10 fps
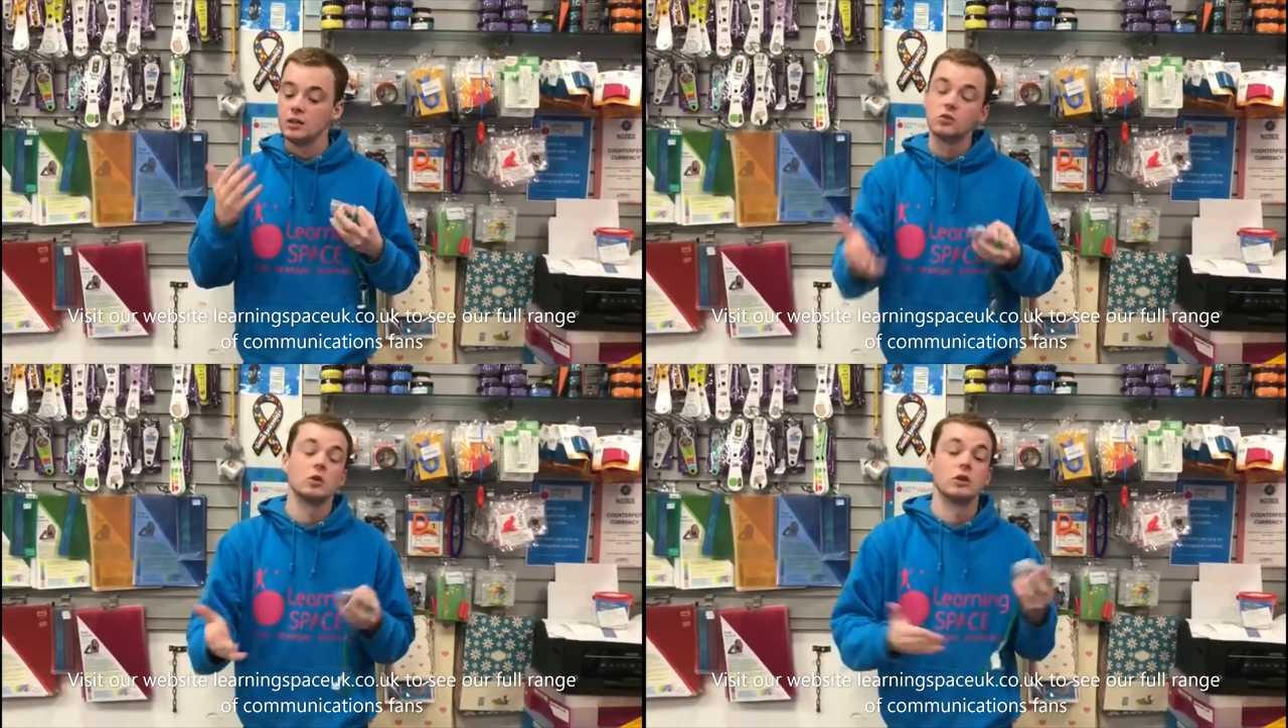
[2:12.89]

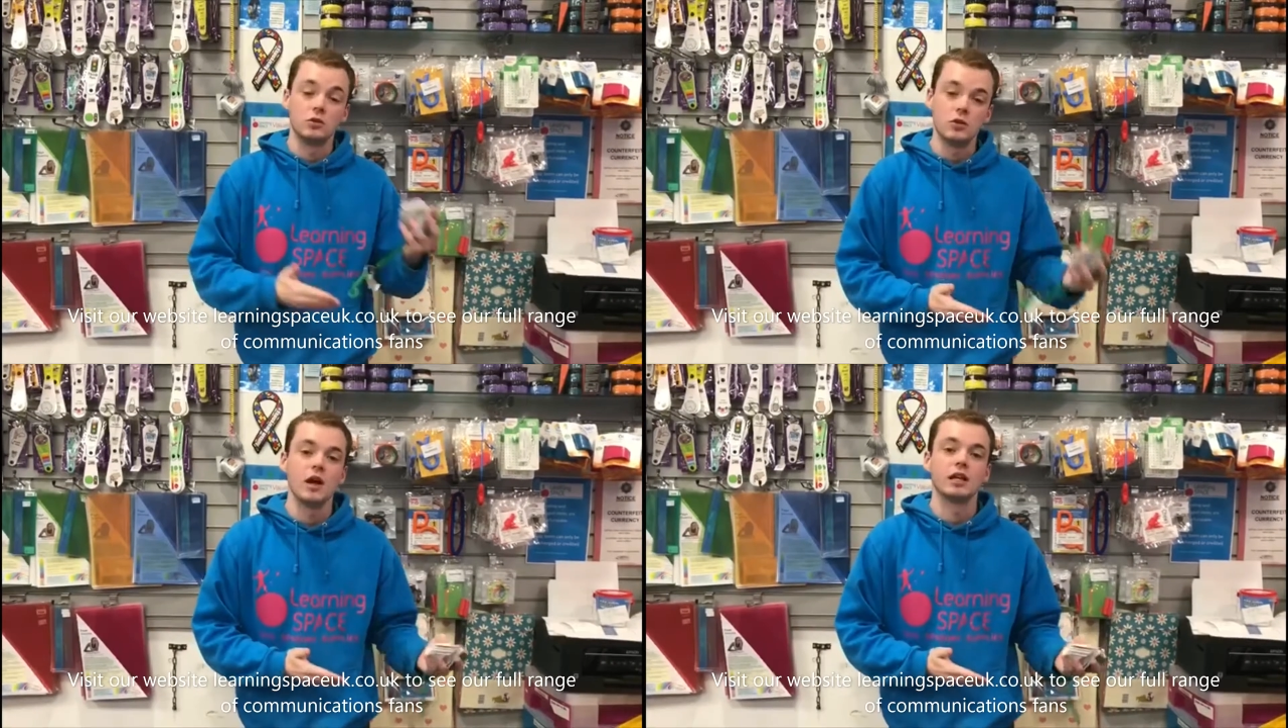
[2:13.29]
so you can
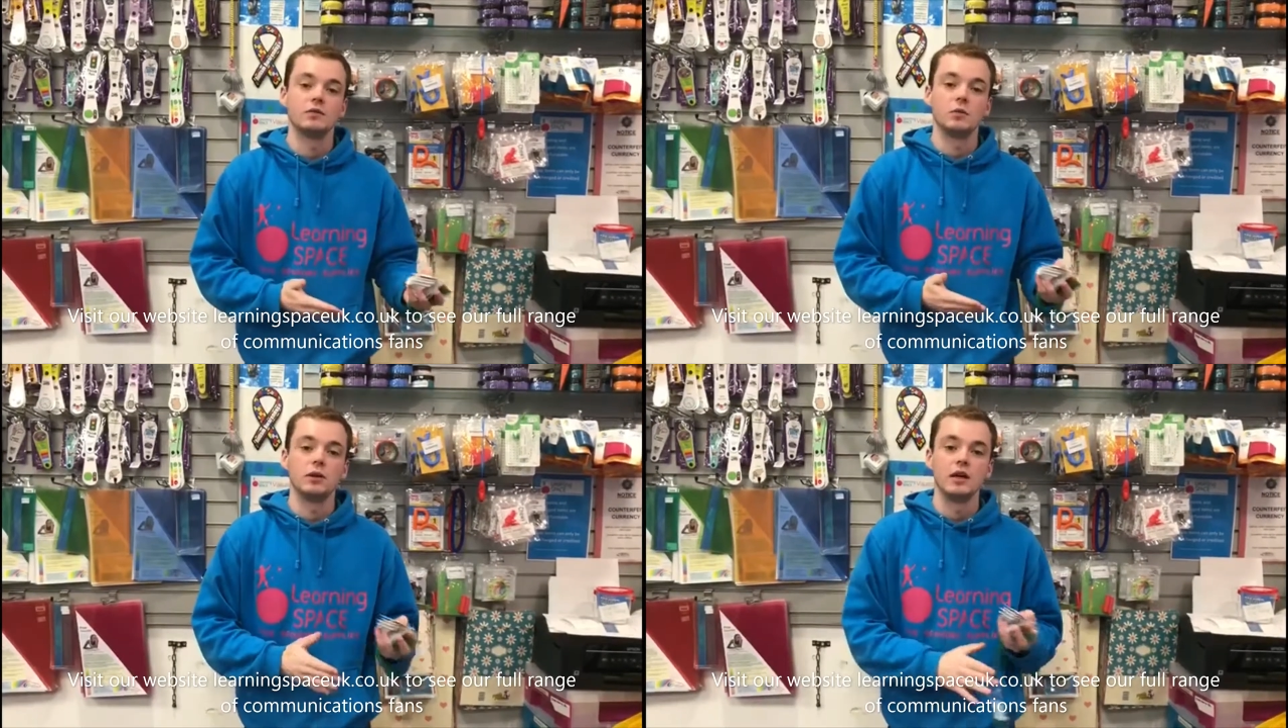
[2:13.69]
do that
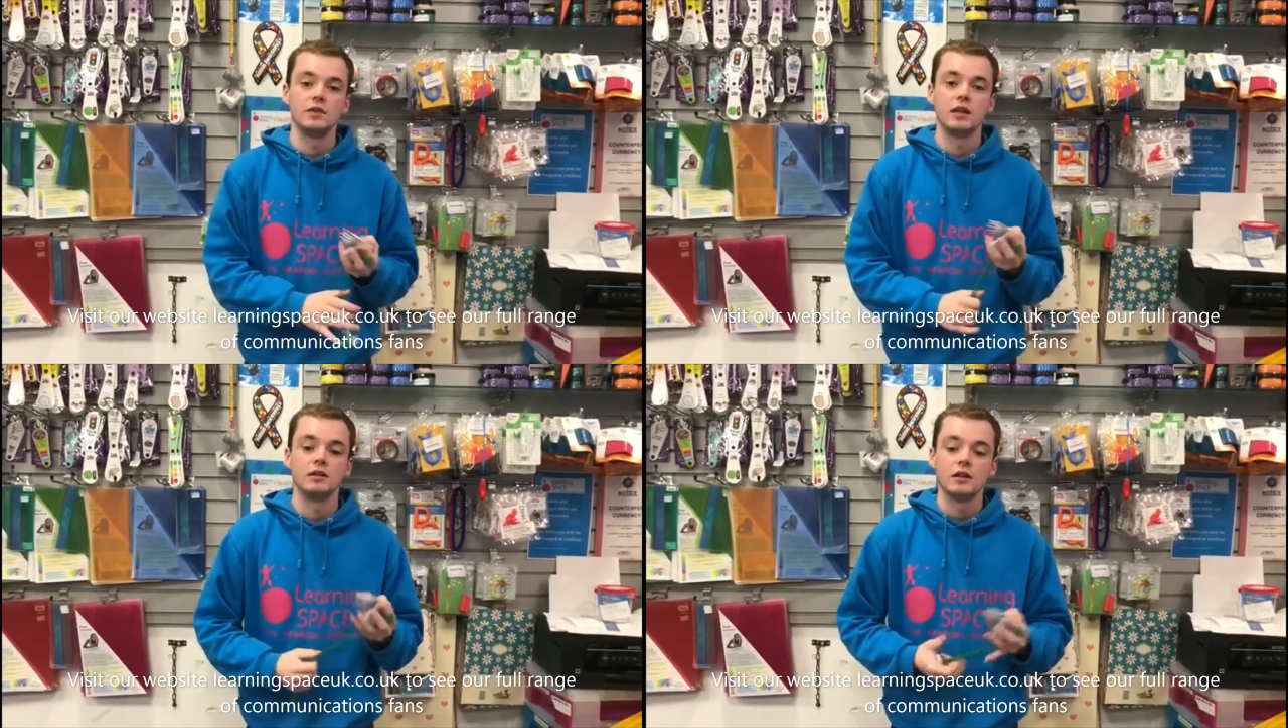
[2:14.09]
if
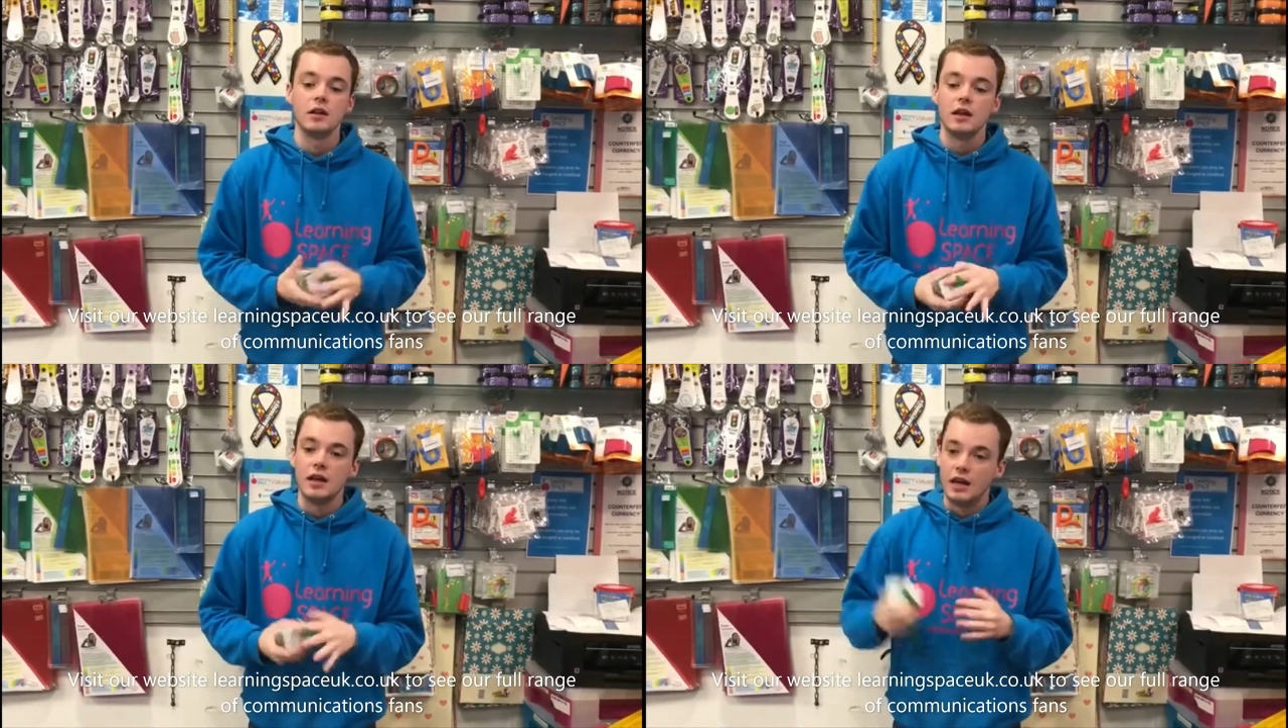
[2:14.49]
you need.
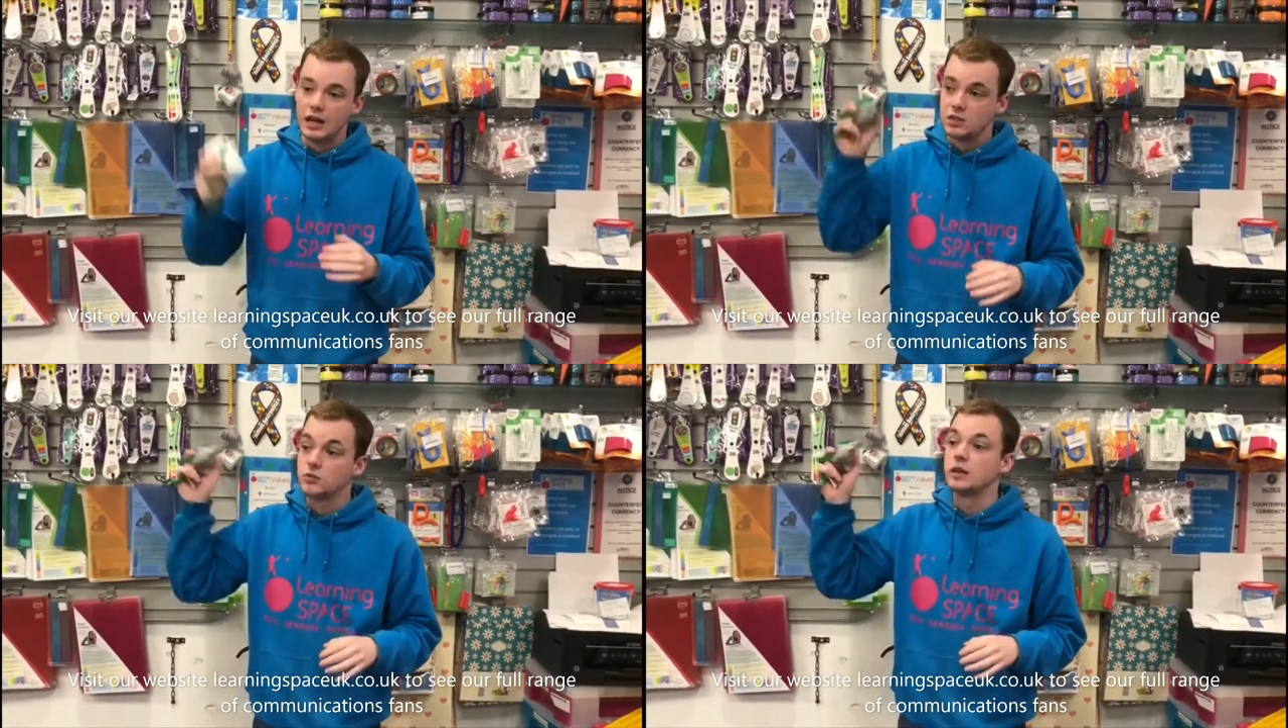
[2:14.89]

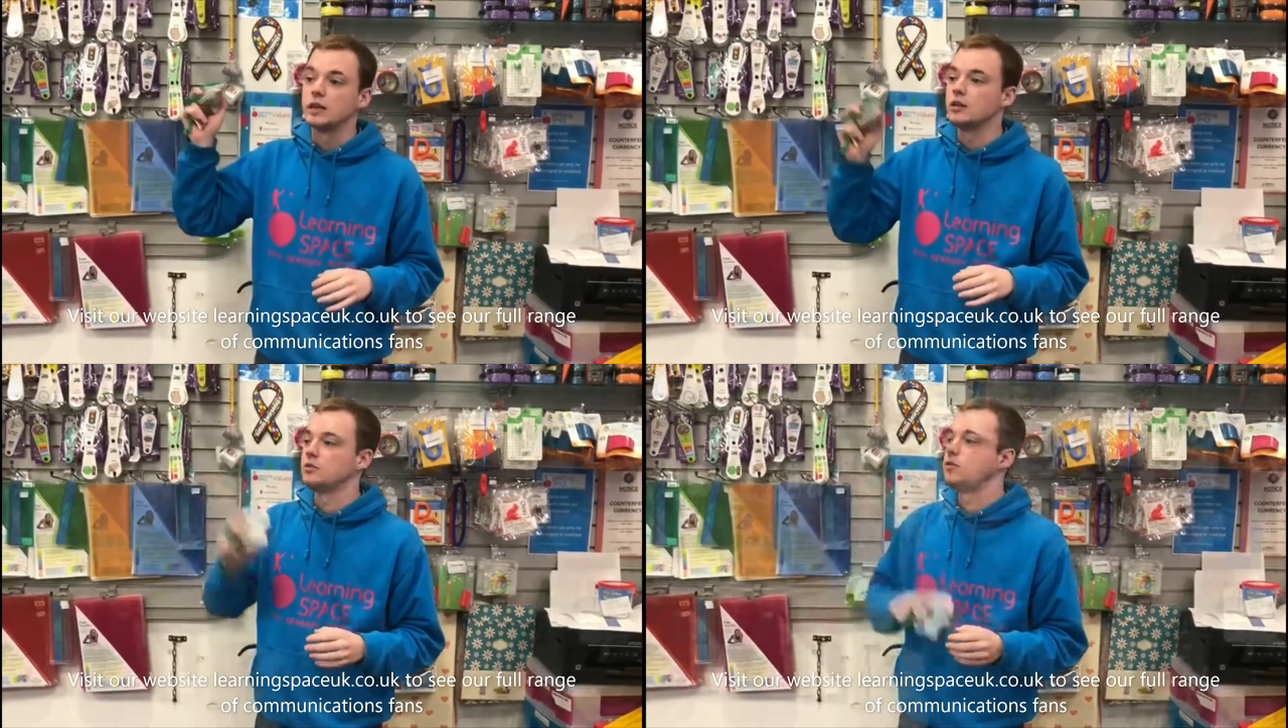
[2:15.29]
It's a really good